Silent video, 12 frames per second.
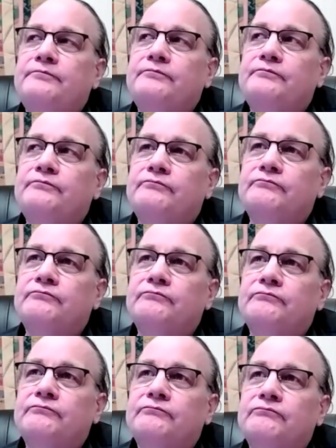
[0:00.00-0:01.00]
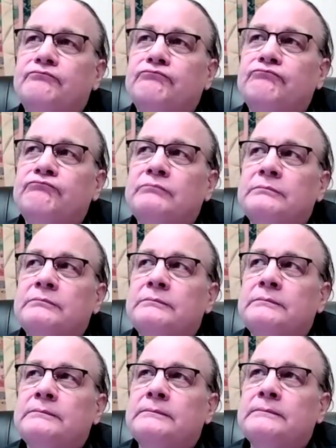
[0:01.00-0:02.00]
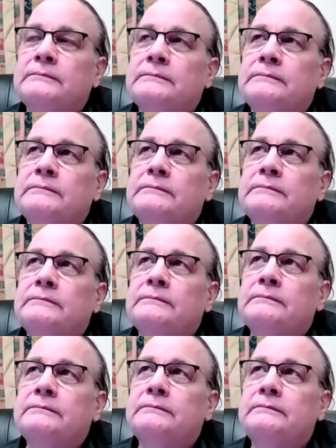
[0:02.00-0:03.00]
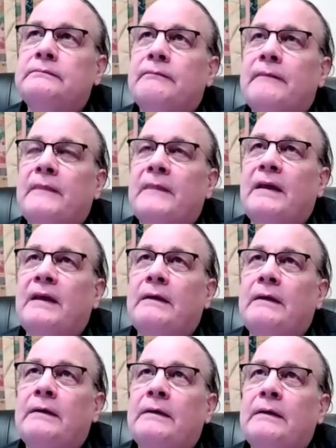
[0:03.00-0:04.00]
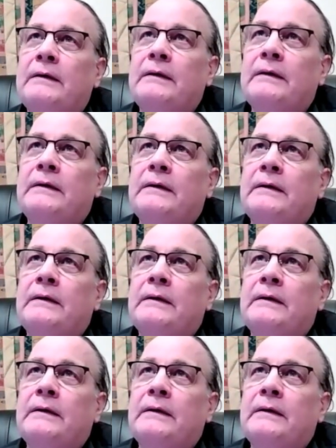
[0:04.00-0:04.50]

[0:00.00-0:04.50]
Nothing is said.